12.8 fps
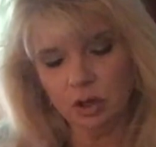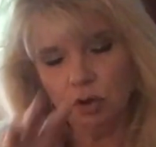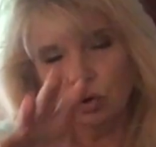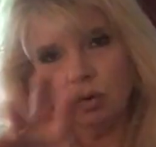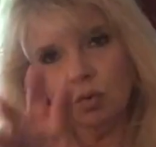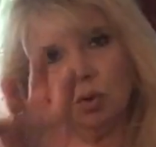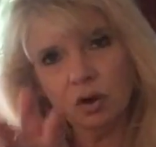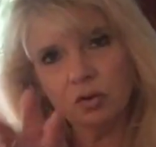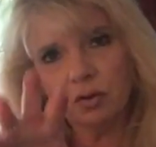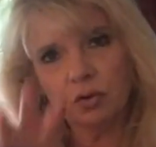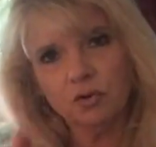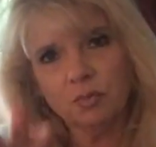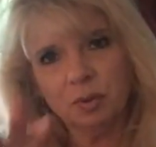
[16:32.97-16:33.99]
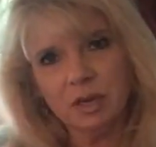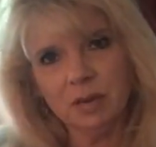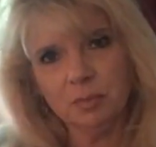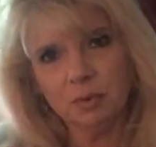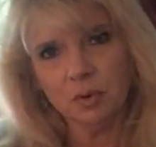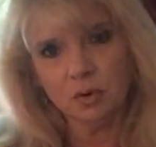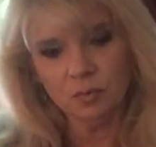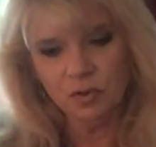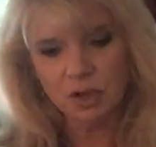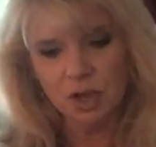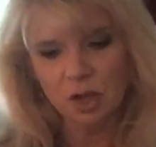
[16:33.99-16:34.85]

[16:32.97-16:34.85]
You're one of those people